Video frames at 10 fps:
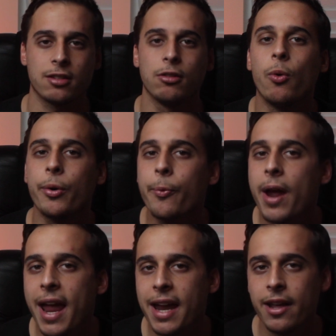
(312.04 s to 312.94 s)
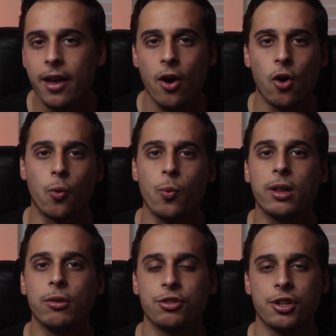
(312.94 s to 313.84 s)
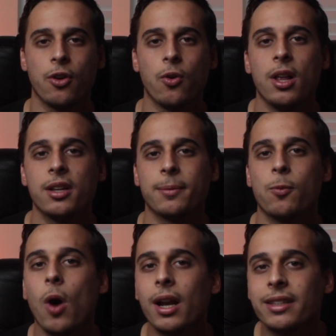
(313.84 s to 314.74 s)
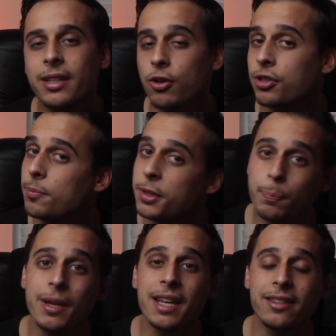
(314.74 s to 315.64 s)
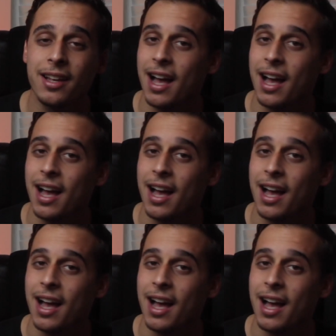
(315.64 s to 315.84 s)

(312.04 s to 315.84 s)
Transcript: a slower rate or will lose, some quality or some speed.